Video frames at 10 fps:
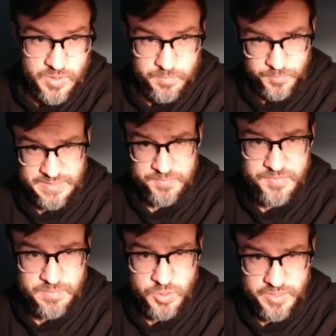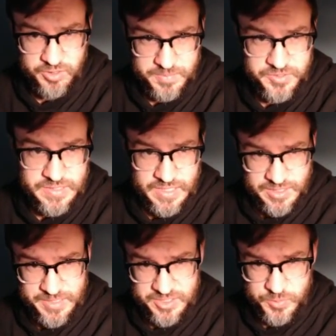Precept 50. Don't linger on mysteries.
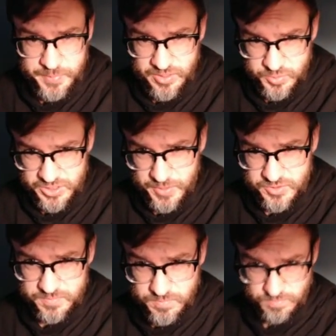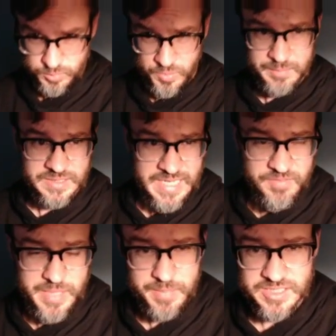Some things in this world appear to us as puzzles or enigmas. If
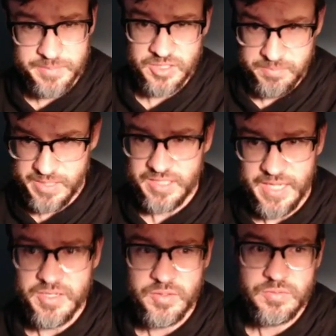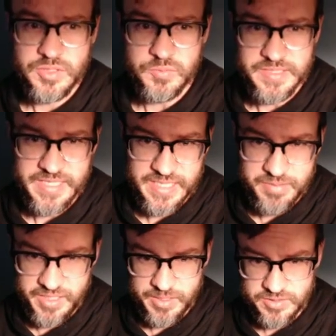the meaning behind something is not immediately evident, though, don't waste any time
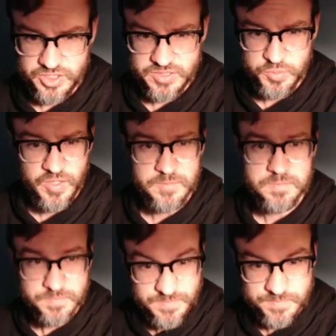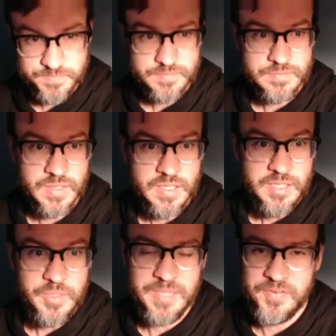thinking about it. Just move on.
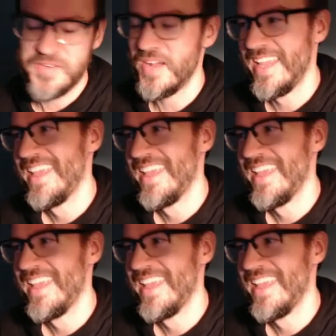Precept 51.